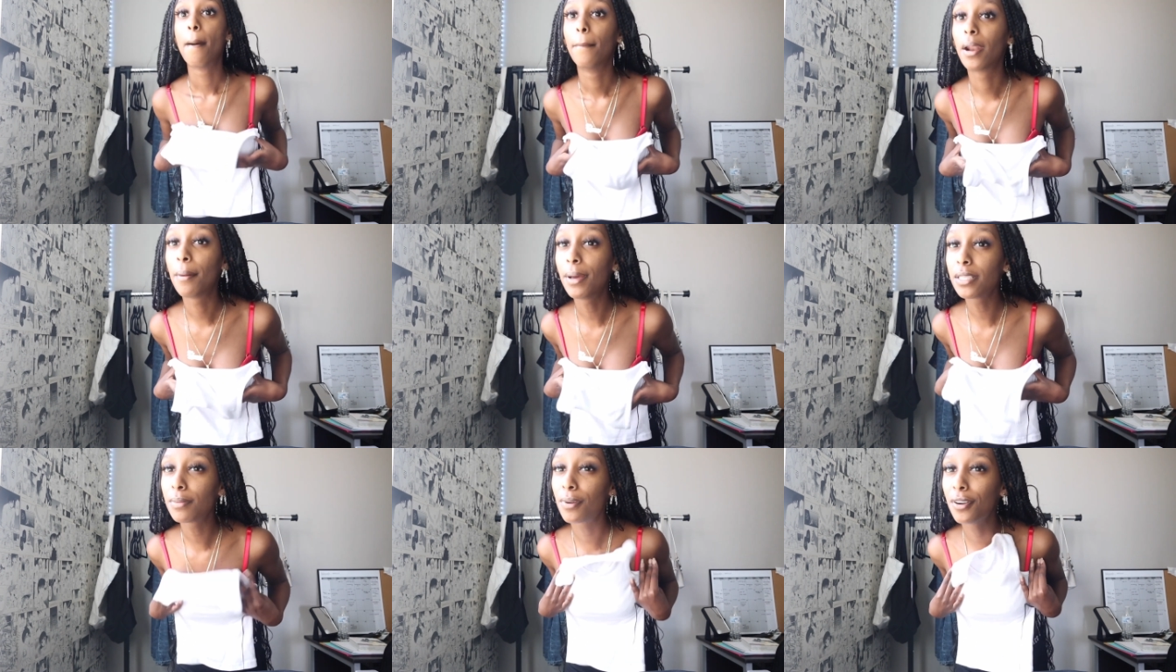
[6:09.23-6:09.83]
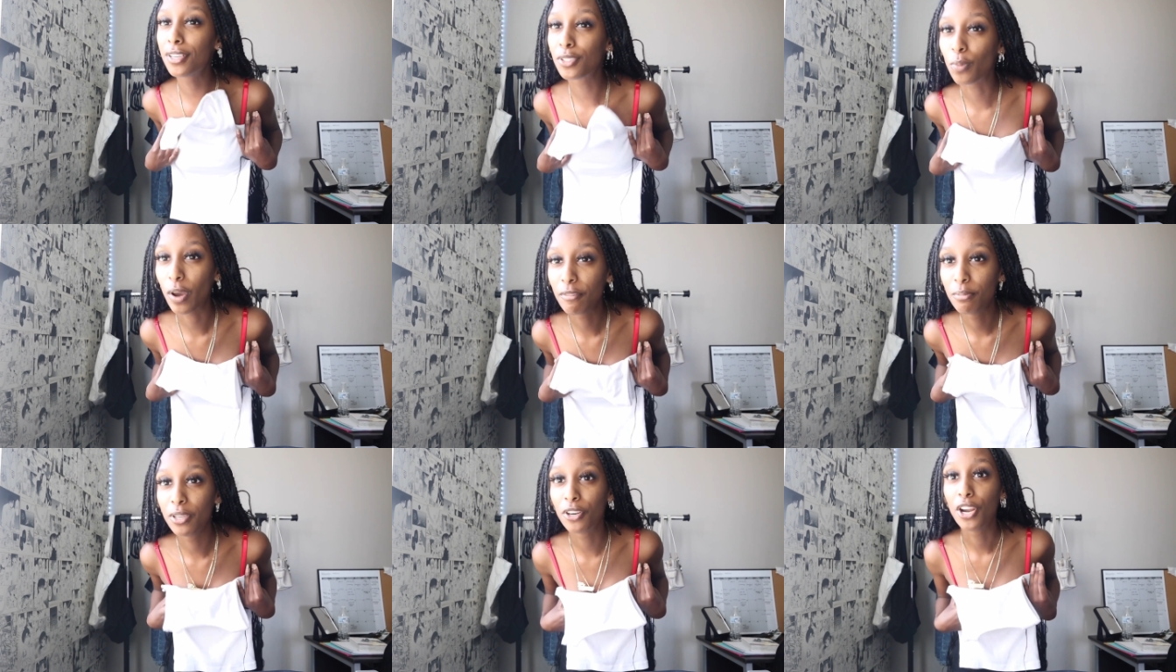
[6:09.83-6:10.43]
But I'm also on this
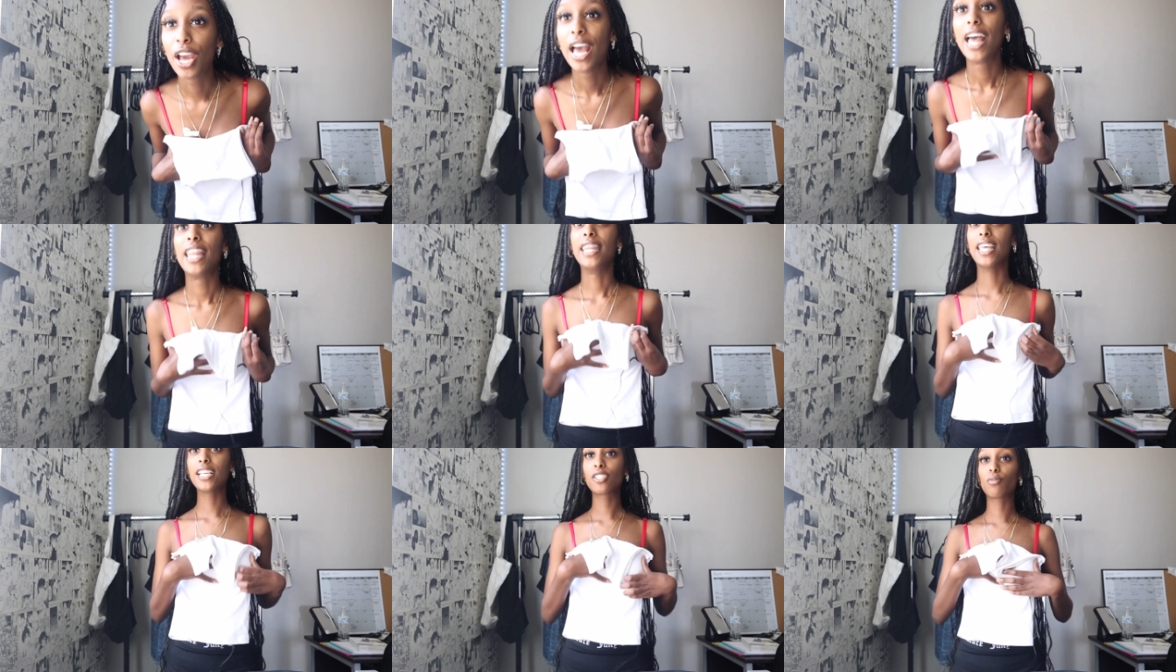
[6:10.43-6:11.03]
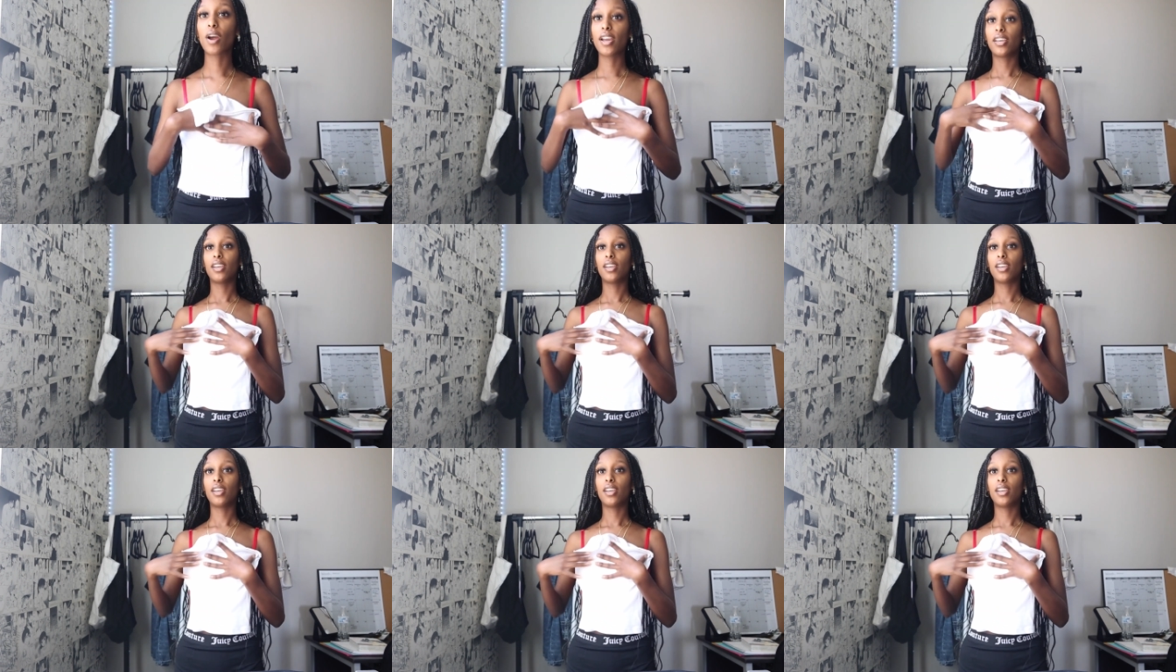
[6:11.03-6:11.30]
wife beater. This right